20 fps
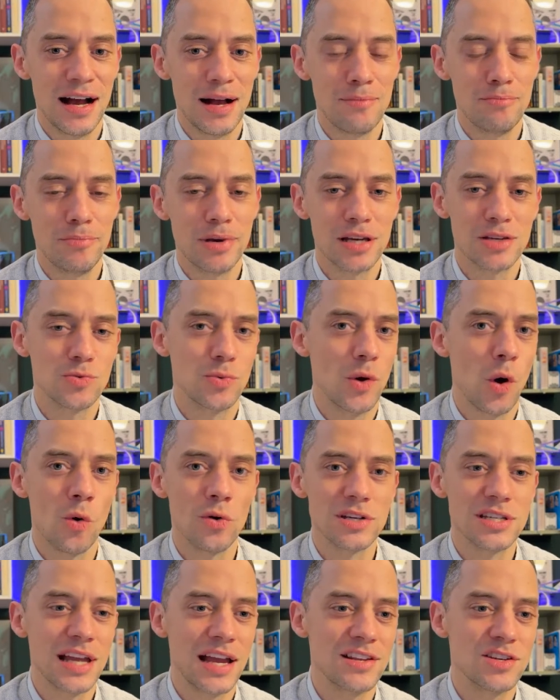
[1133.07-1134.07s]
because we
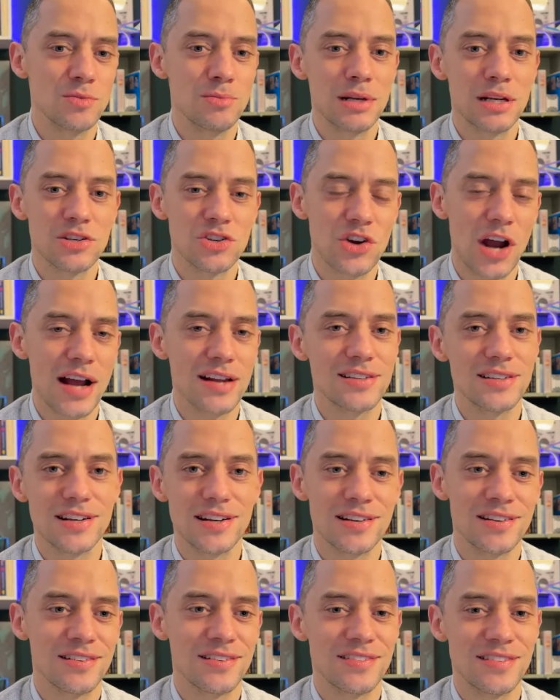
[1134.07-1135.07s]
always tend to be distracted,
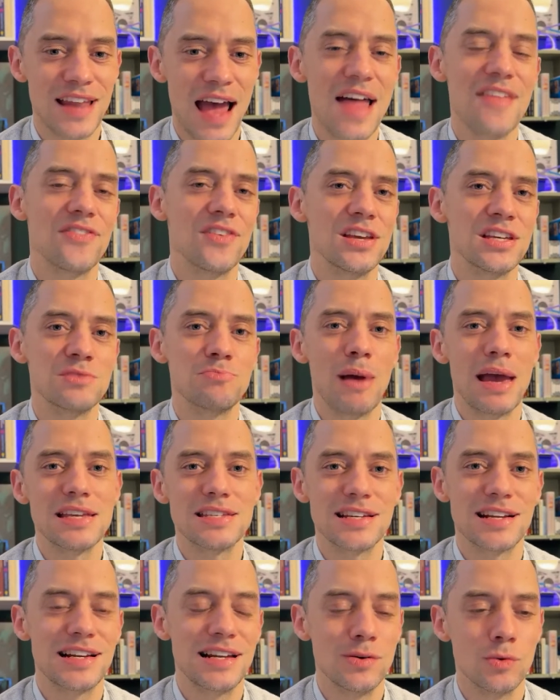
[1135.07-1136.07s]
and that is
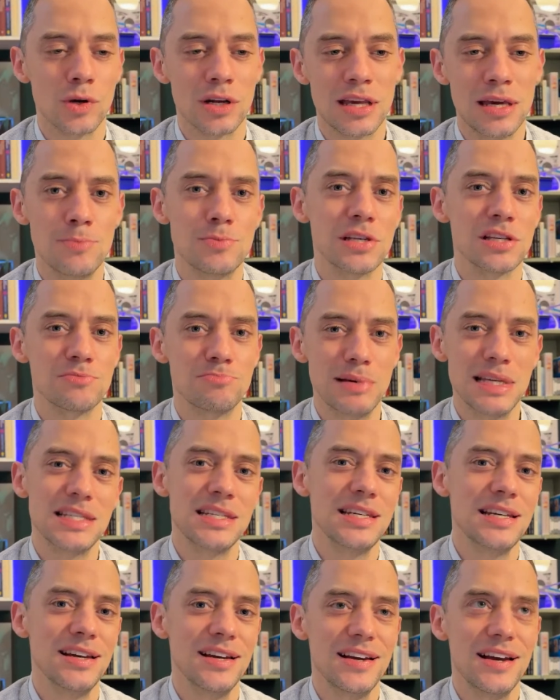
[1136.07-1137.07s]
basically what keeps us
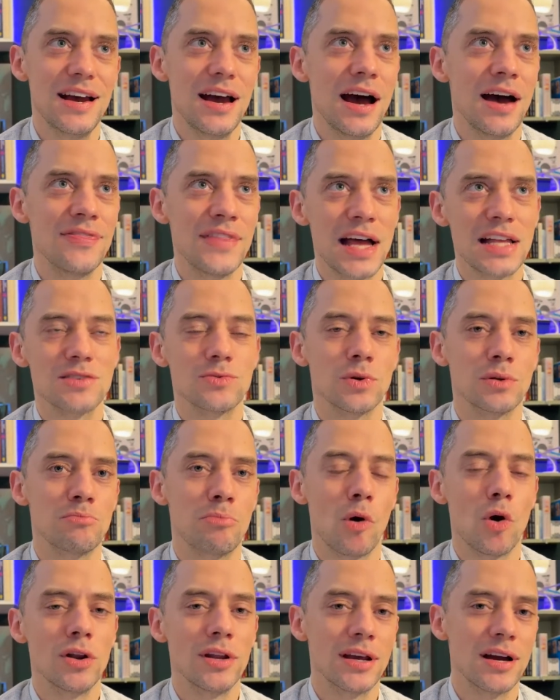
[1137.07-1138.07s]
busy, and that's what's
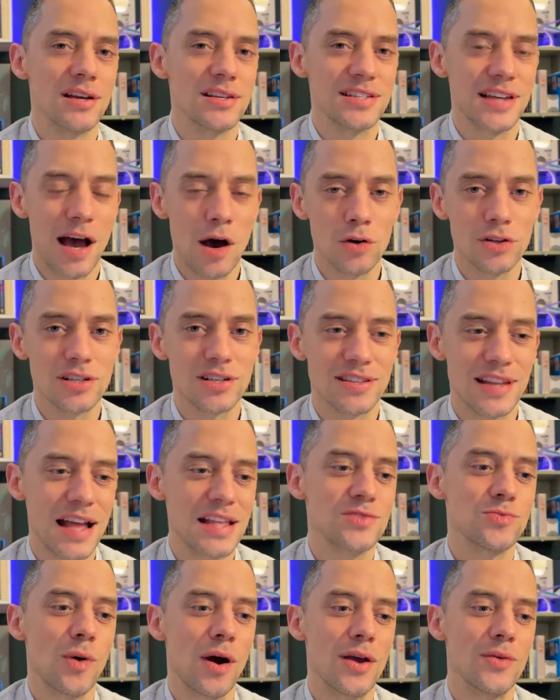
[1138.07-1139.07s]
burning us out, and
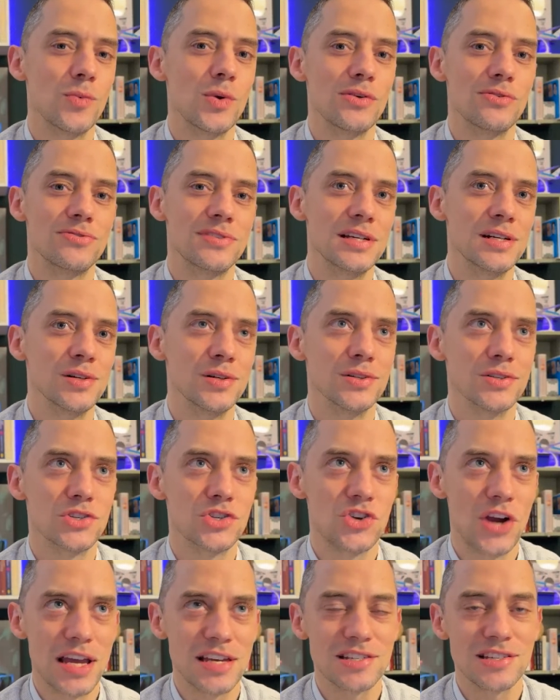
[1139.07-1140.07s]
that's why we feel
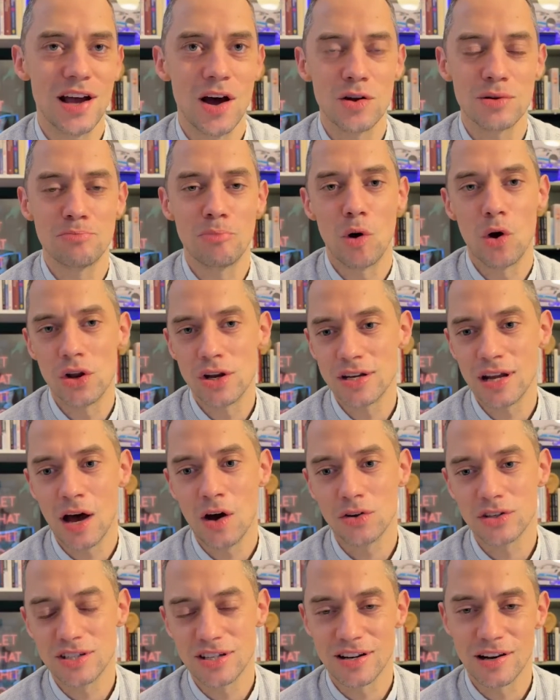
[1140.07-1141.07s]
stressed out, burned
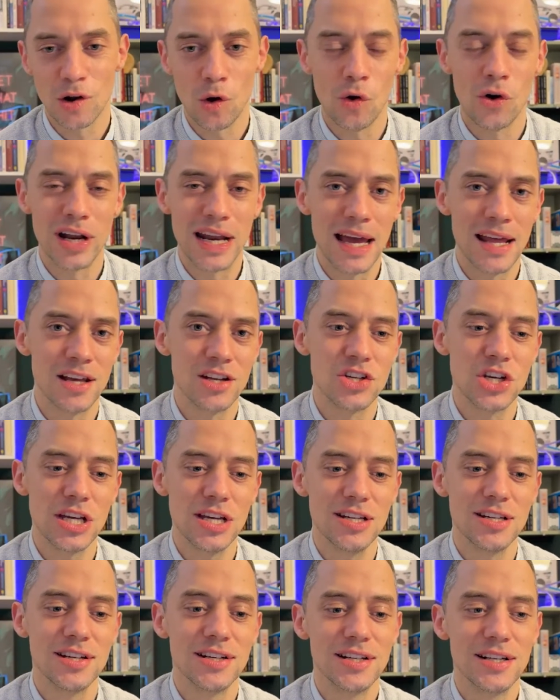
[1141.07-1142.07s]
out, and low on
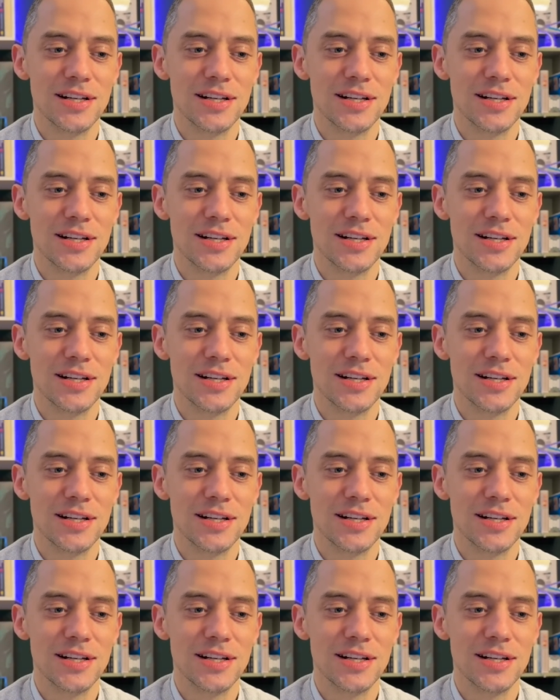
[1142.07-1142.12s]
energy.